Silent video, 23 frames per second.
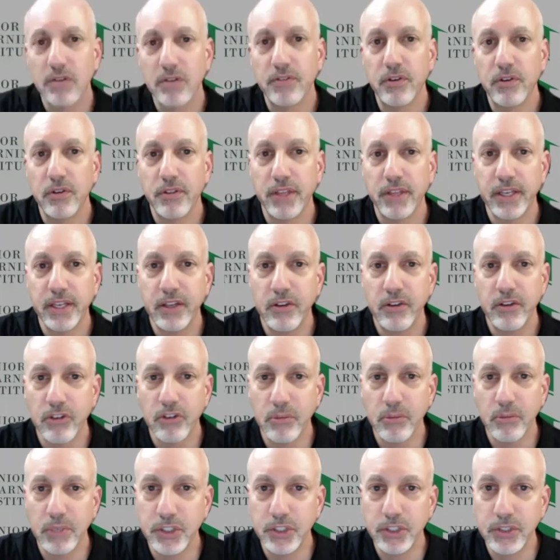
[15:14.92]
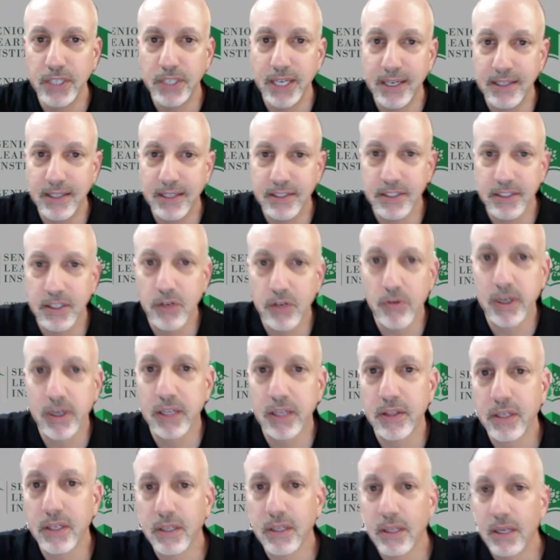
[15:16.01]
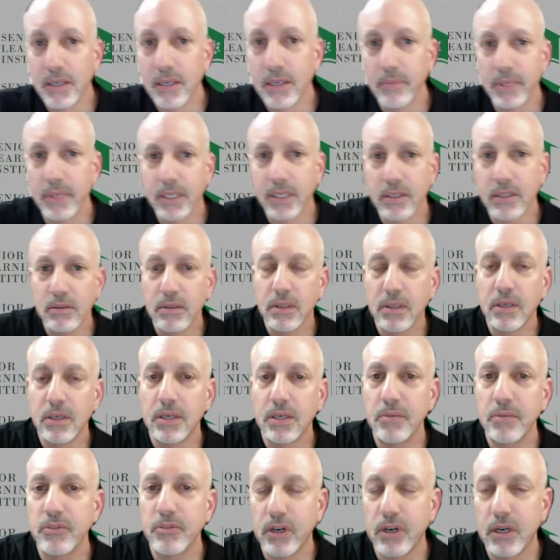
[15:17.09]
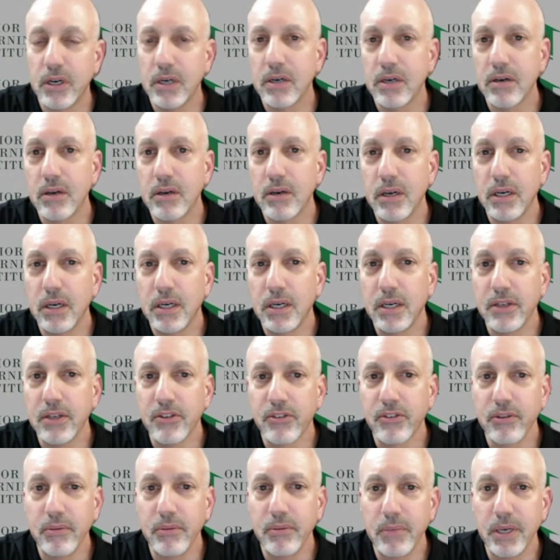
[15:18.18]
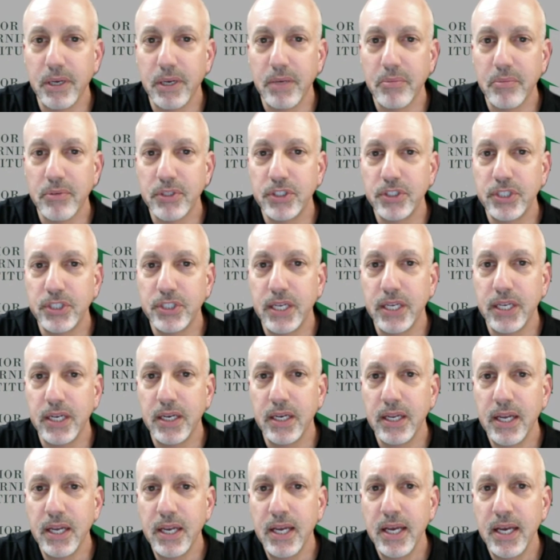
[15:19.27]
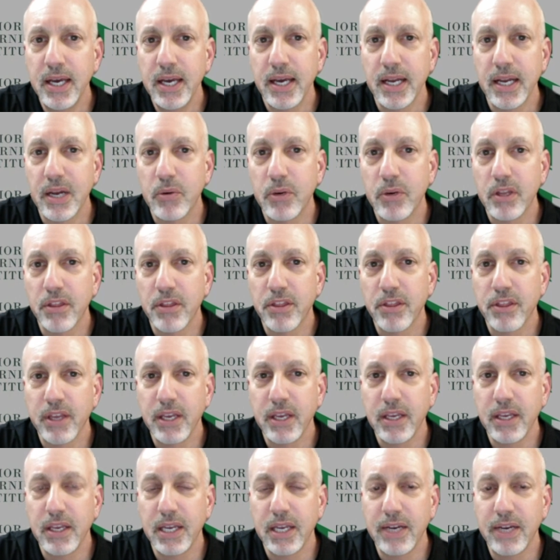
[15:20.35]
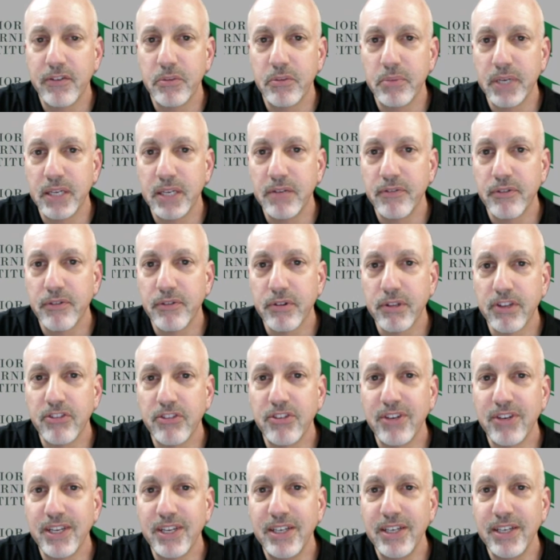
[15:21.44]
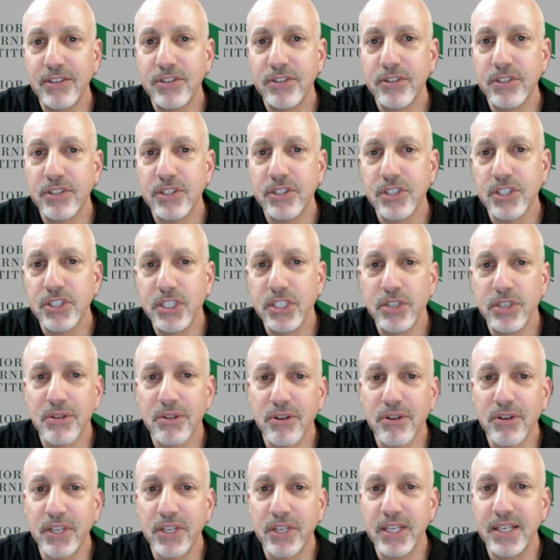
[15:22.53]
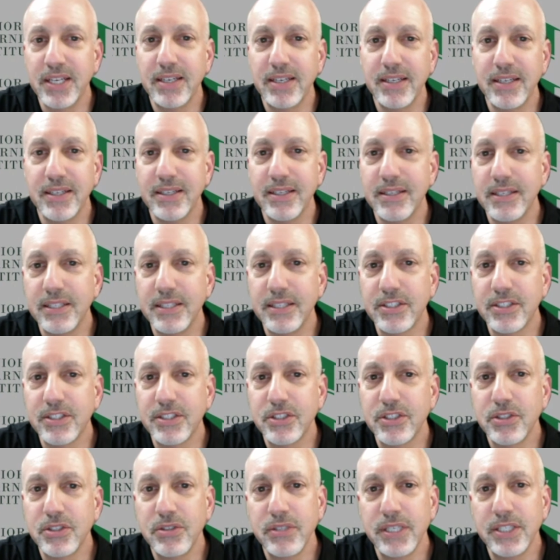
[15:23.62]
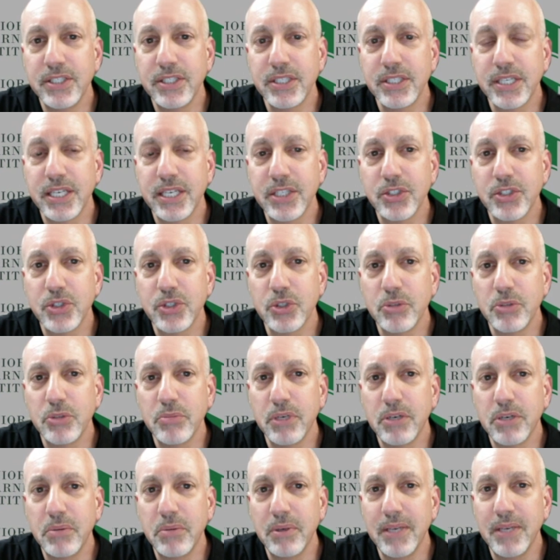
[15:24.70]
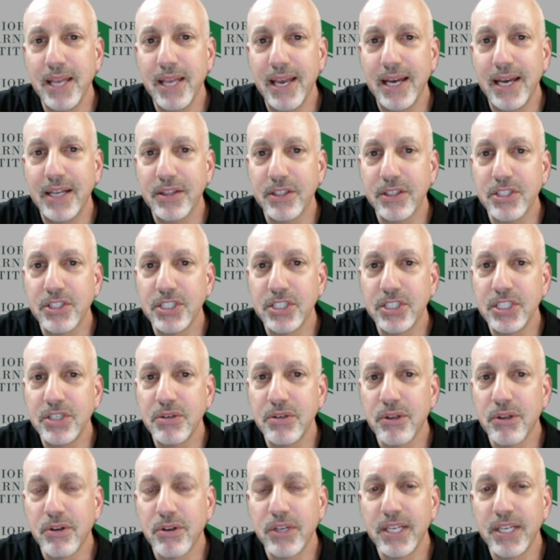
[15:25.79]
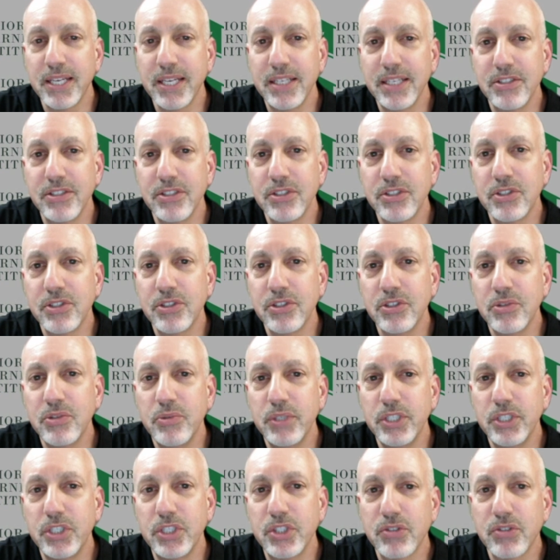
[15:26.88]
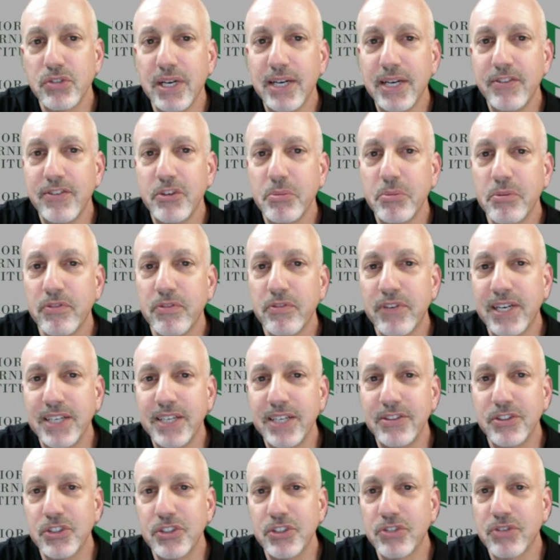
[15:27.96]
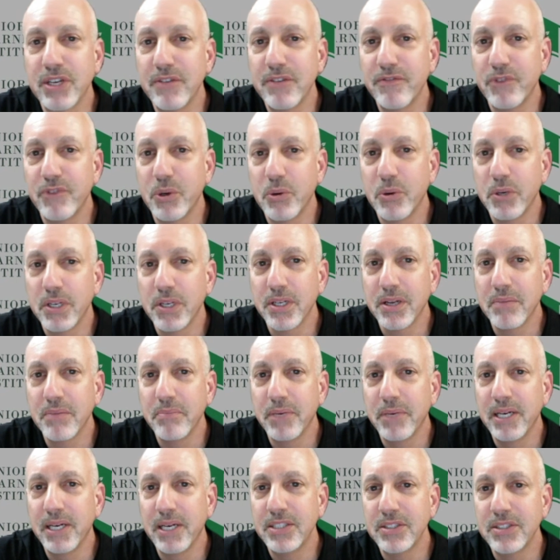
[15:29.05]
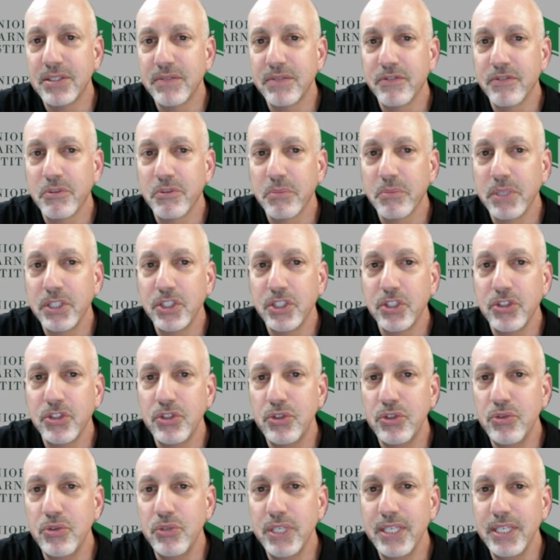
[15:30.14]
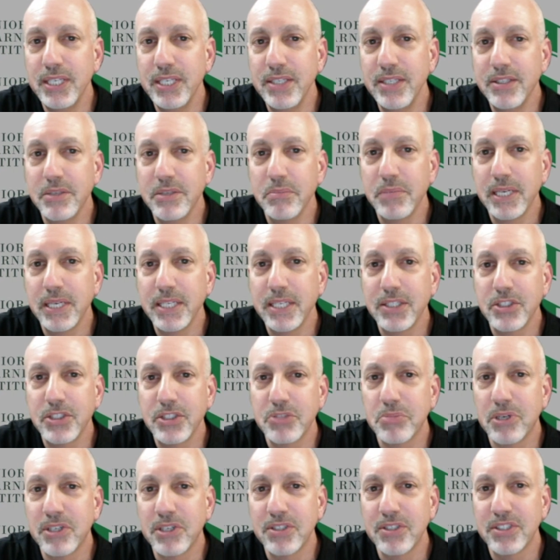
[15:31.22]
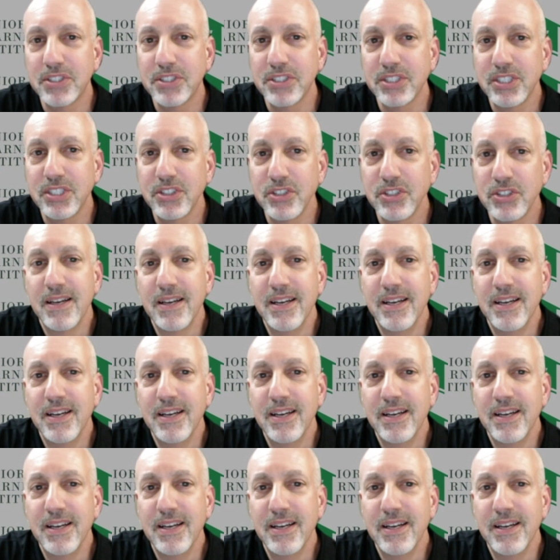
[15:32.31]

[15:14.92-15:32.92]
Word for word: Thank you so much. You guys at Around the Clock Medical Alarms are awesome. I appreciate it. And I want to thank everybody for listening to this Senior Learning Institute educational moment. At the Senior Learning Institute, we strive to provide the straightforward and unbiased information you need to make smart decisions.